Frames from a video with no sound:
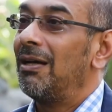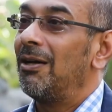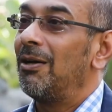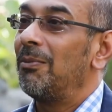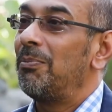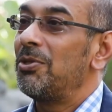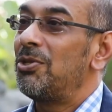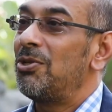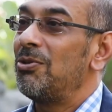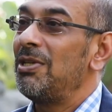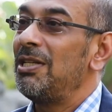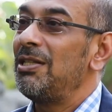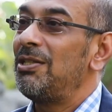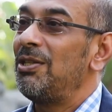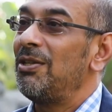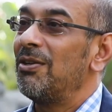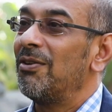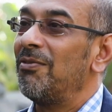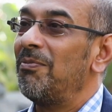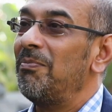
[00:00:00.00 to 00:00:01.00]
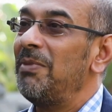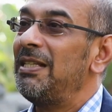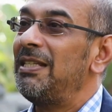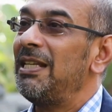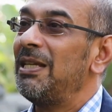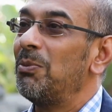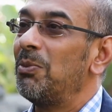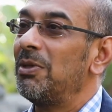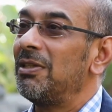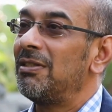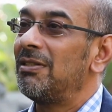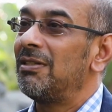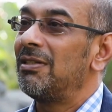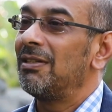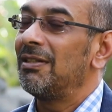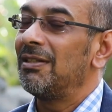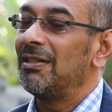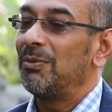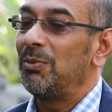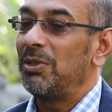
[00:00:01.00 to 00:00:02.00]
opportunity of meeting
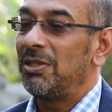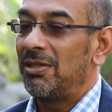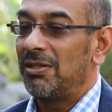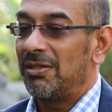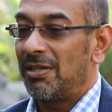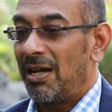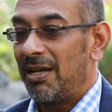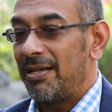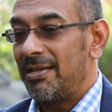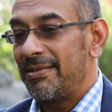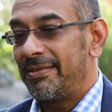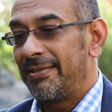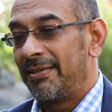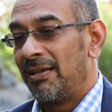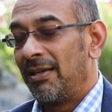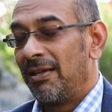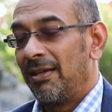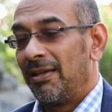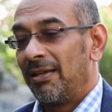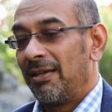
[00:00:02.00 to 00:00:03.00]
with His Highness